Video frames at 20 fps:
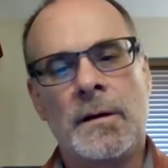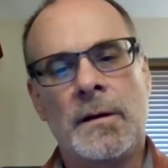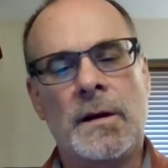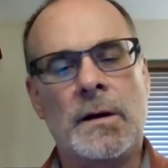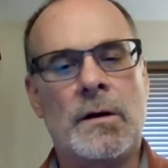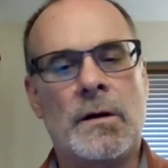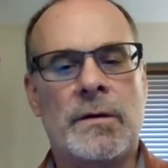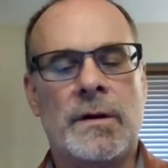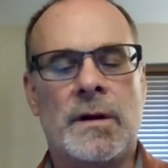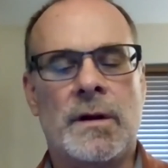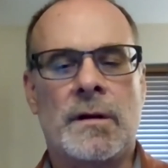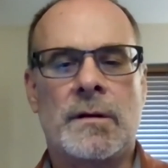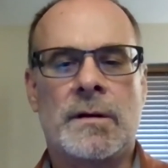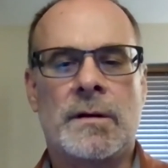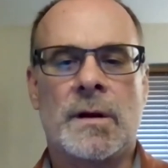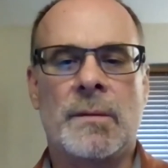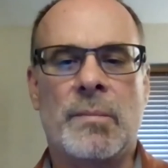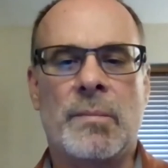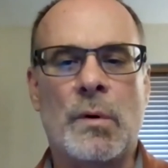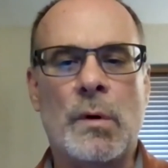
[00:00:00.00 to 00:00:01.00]

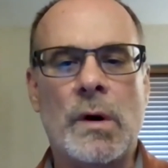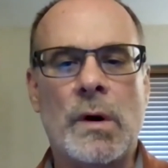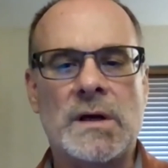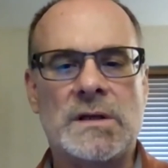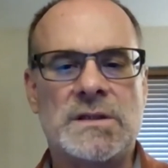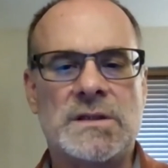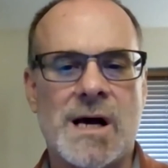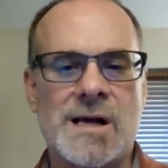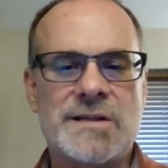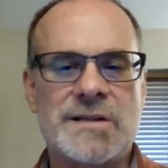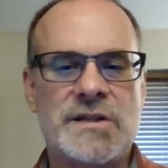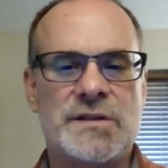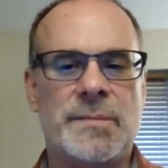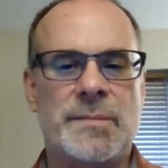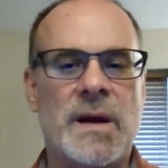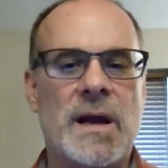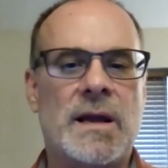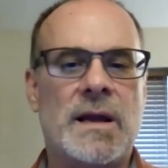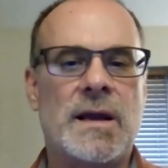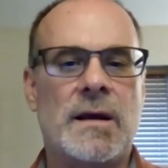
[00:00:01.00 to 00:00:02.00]
the boring sausage
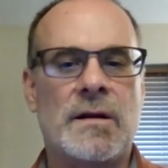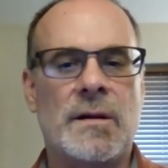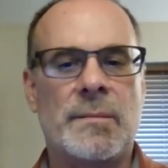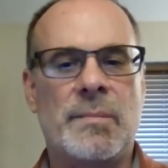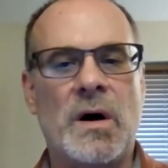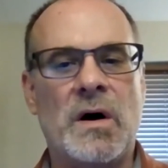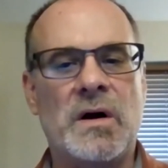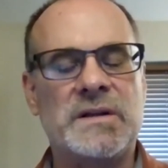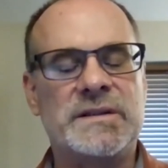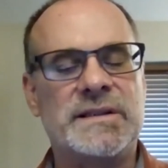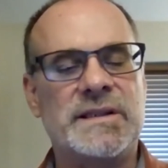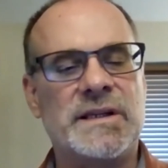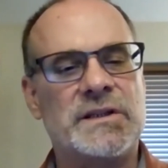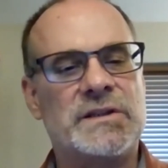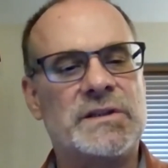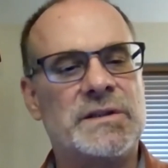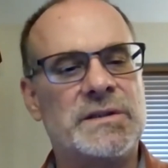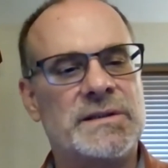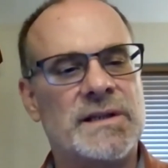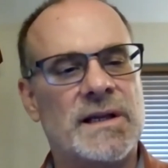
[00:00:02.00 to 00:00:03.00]
making, the policy
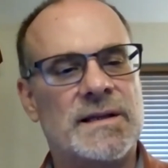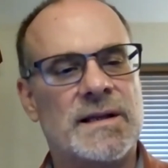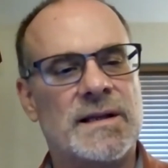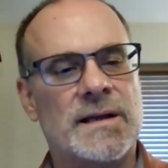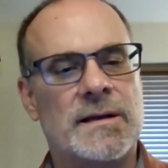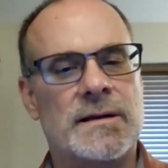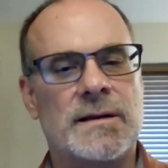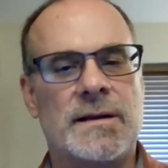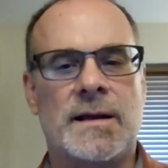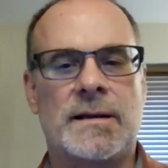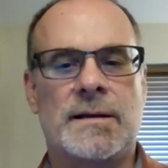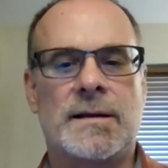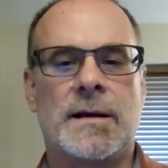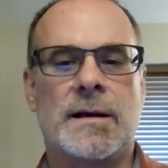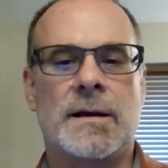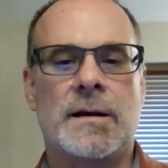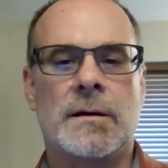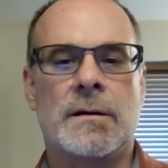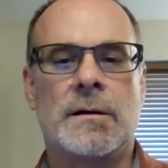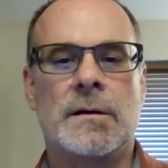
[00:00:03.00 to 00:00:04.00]
issues that
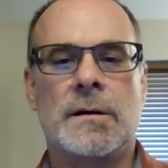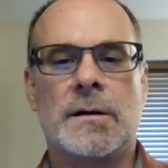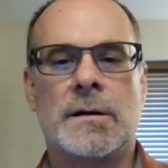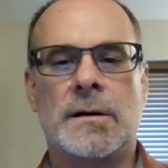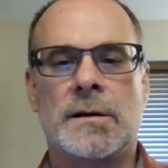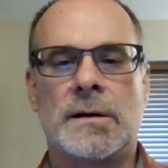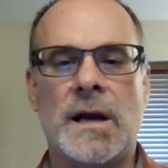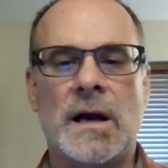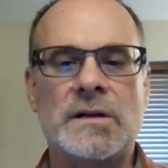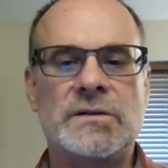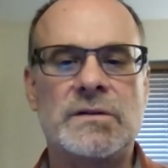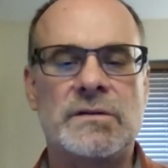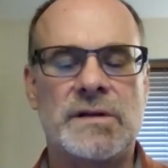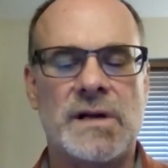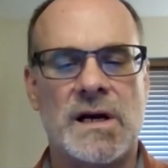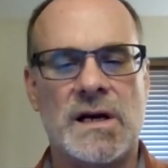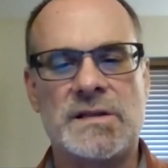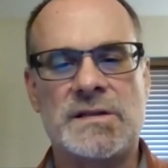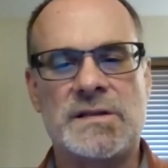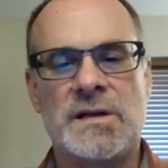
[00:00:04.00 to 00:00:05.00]
the council
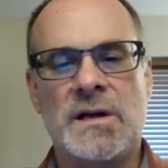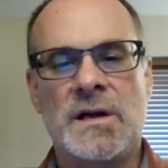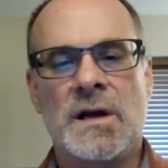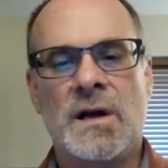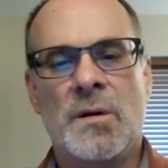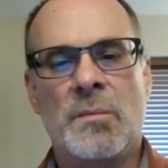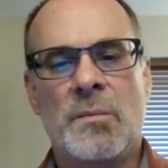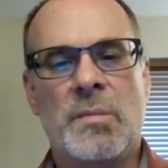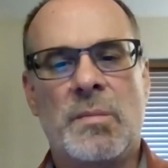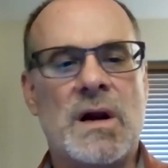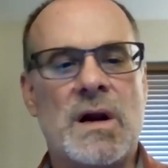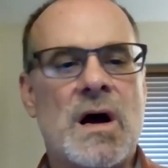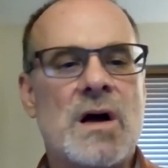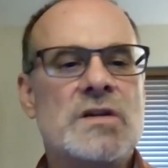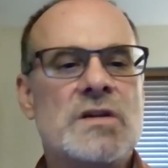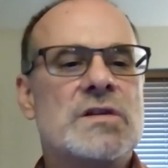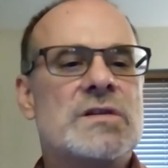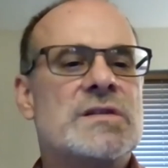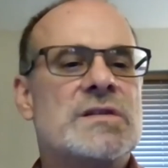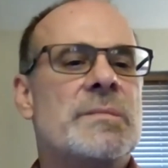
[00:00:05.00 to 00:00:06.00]
does, but
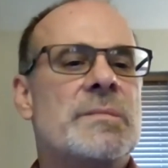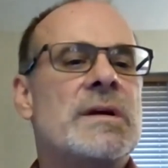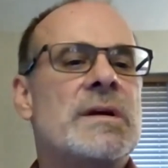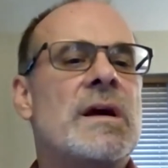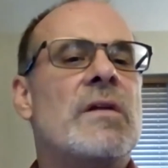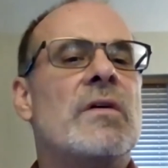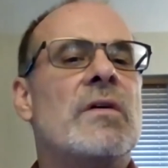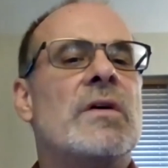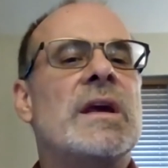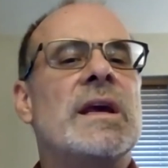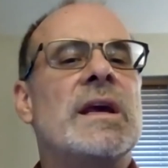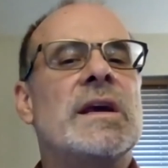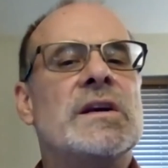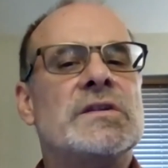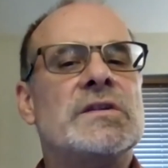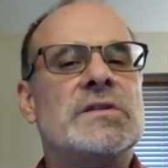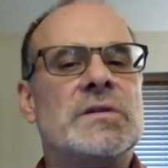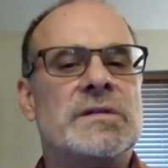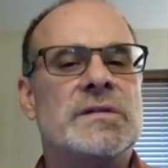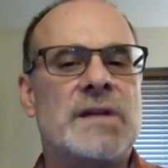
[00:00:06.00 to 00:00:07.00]
also some of the other key
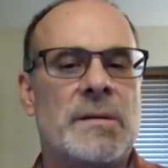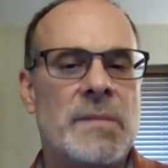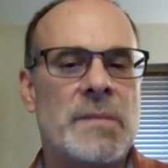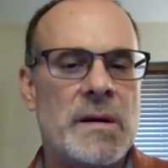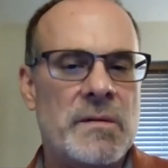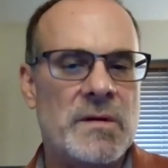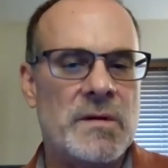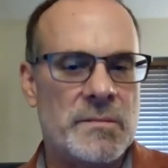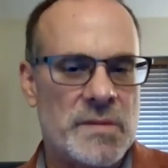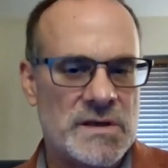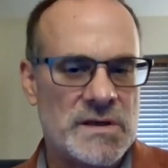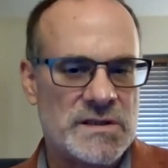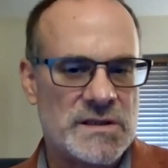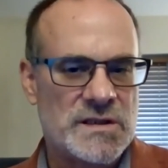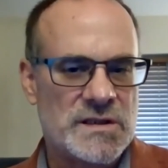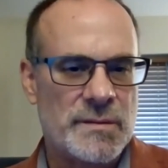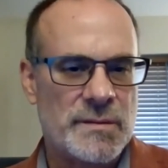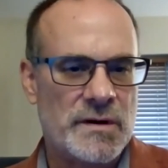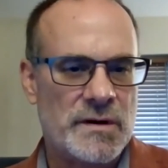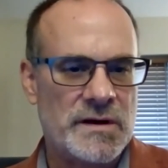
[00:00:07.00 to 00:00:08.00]
issues that maybe the
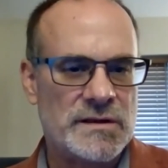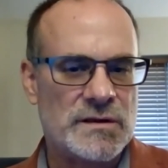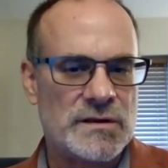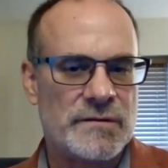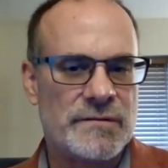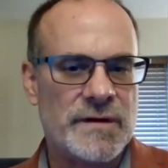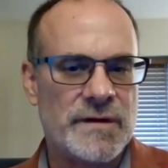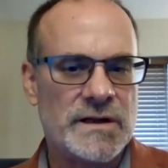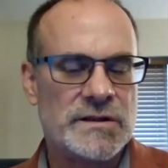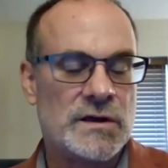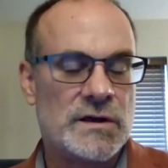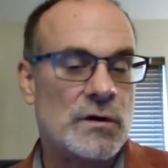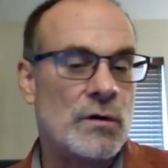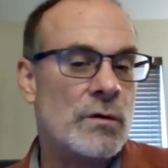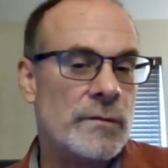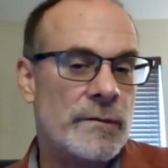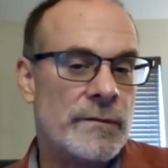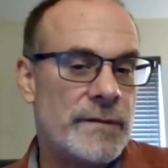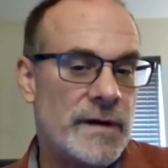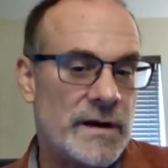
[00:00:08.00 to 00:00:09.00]
business communities are
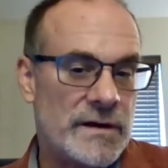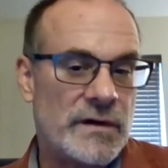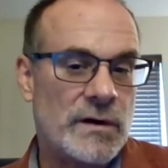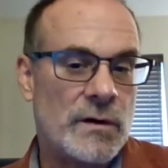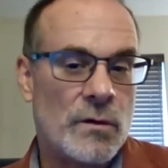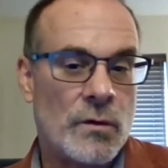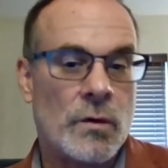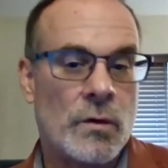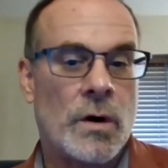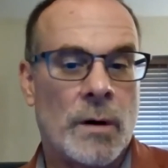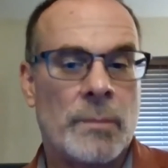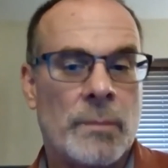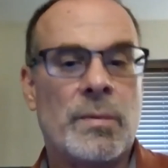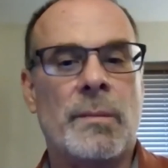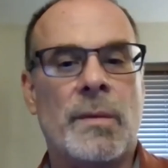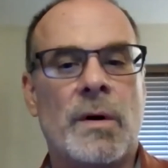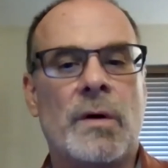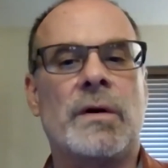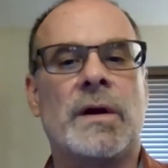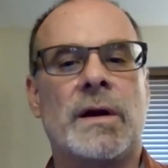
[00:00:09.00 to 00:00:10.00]
facing or are
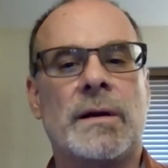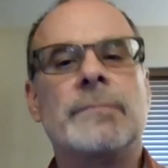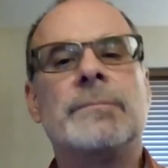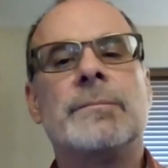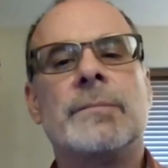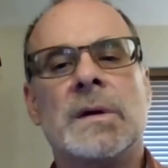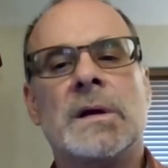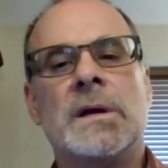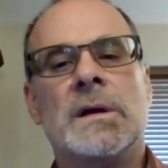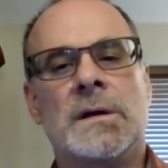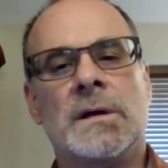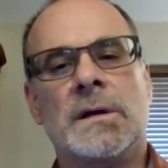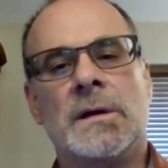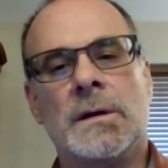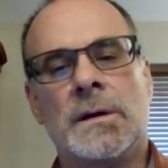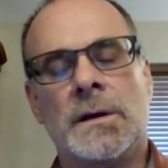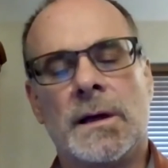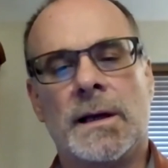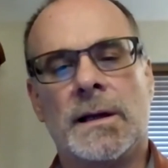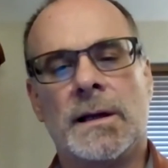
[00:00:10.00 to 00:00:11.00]
promoting.
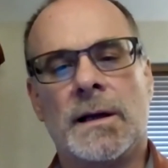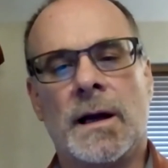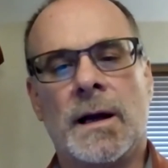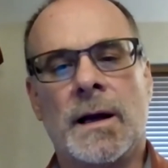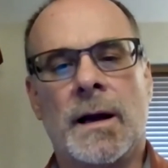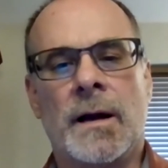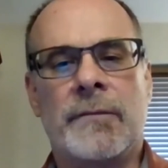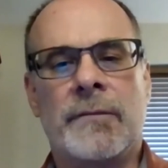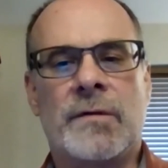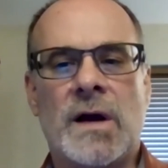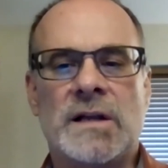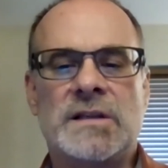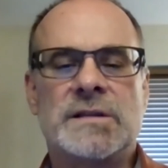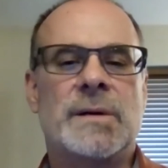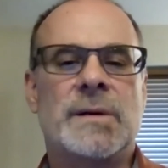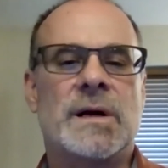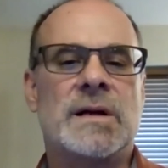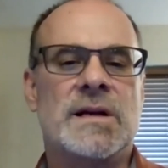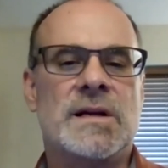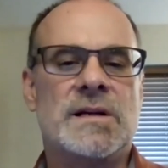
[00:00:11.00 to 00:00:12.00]
And I've got
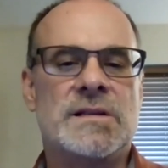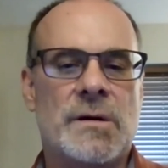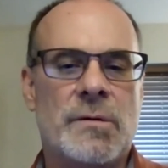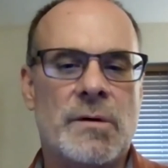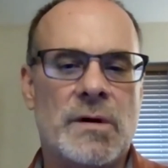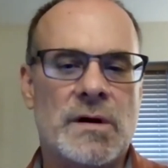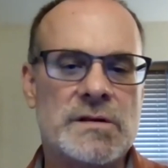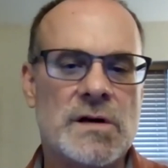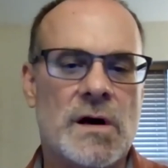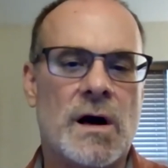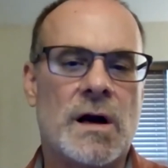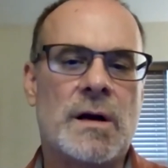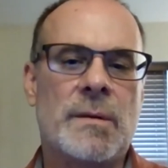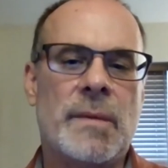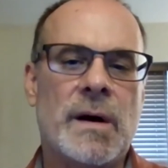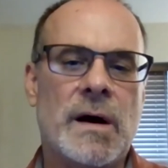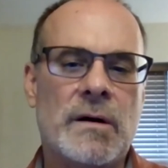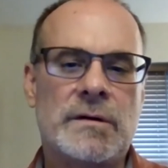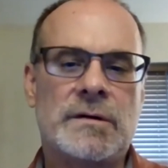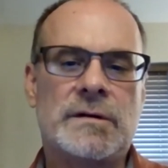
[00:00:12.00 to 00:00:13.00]
some ideas I want to talk
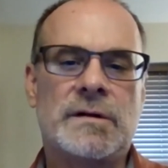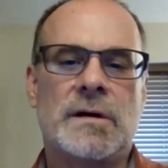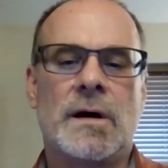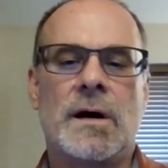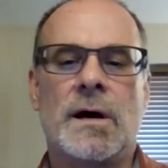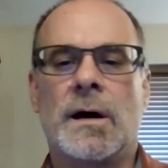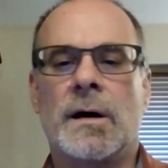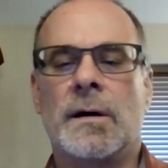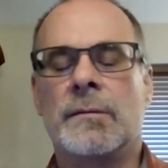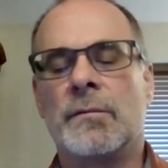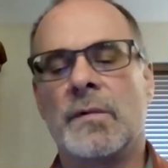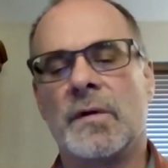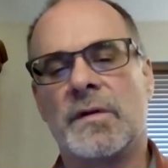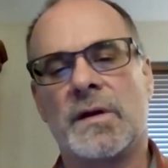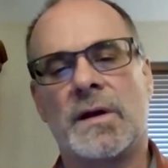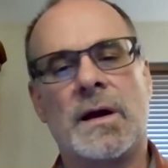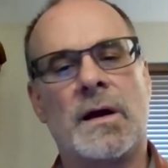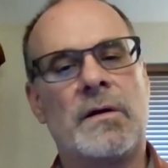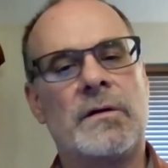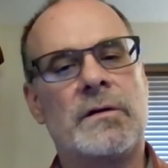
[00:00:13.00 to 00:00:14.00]
about with
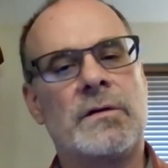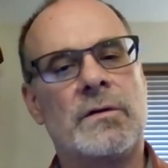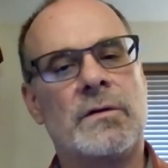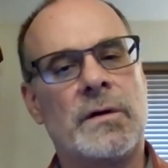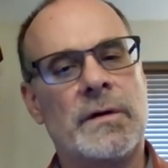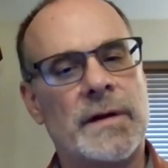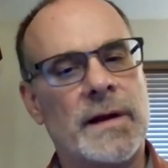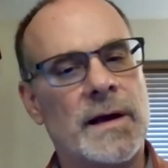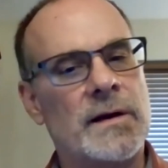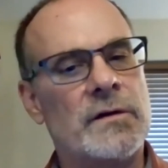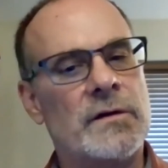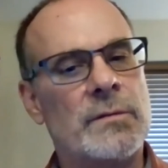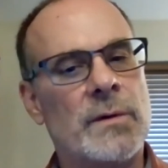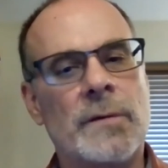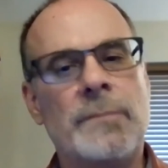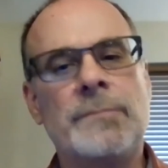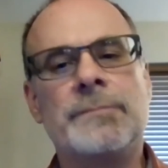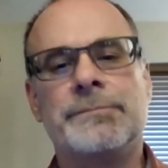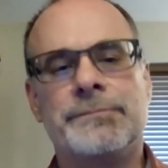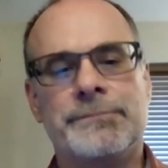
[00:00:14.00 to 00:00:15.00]
the council on that as
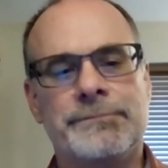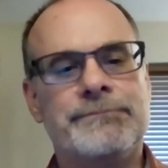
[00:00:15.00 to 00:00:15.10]
well.